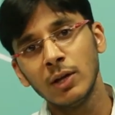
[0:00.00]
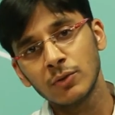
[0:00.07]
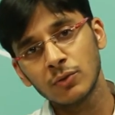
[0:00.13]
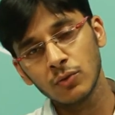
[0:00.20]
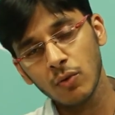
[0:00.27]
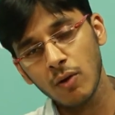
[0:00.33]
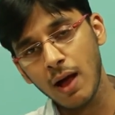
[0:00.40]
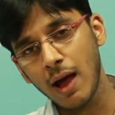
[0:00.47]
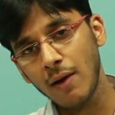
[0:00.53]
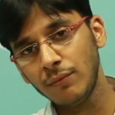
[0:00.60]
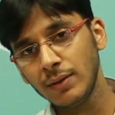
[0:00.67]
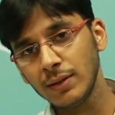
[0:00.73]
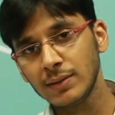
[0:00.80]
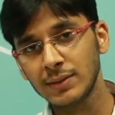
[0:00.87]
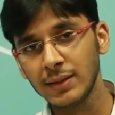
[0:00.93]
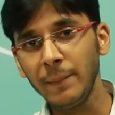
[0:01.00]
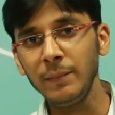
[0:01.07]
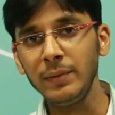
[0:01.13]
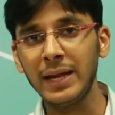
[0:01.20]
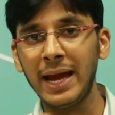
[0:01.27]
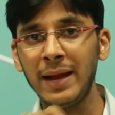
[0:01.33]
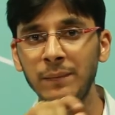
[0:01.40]
So after
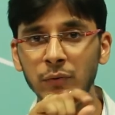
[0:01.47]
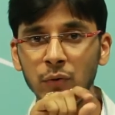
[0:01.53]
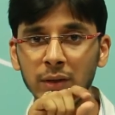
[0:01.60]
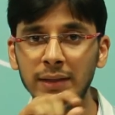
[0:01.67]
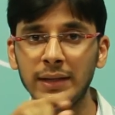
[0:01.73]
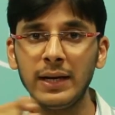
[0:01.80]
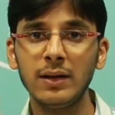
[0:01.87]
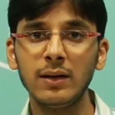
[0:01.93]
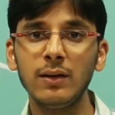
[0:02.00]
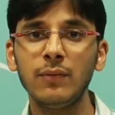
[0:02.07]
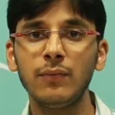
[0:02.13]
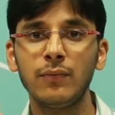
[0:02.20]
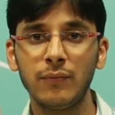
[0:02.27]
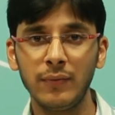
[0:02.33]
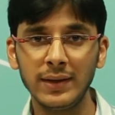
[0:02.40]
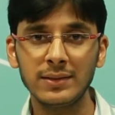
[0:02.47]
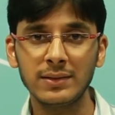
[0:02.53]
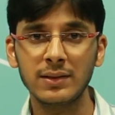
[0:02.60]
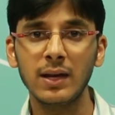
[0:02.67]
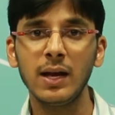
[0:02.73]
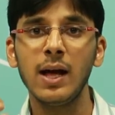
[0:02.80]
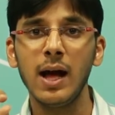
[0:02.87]
some time you will get a
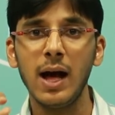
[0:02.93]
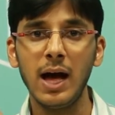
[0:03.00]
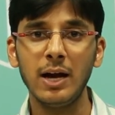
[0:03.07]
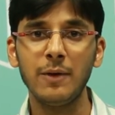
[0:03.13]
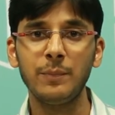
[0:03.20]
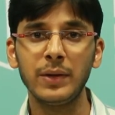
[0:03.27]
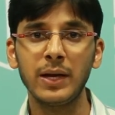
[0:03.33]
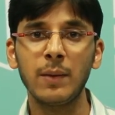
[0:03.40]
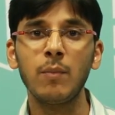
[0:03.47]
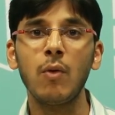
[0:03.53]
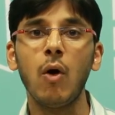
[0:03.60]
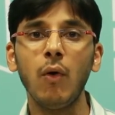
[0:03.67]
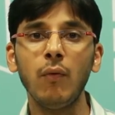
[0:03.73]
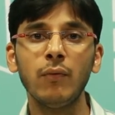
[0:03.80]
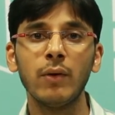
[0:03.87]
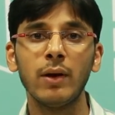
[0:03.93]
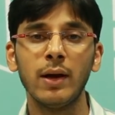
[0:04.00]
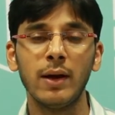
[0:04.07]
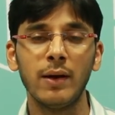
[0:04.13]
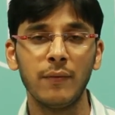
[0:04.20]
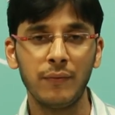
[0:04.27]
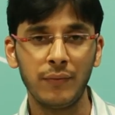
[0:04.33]
fixed RPM of
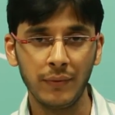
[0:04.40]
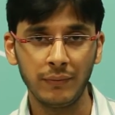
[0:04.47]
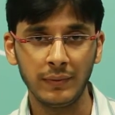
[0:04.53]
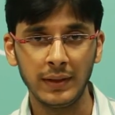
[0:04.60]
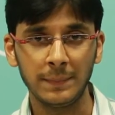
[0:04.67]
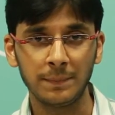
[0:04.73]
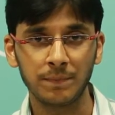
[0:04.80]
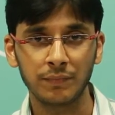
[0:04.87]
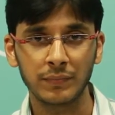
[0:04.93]
50.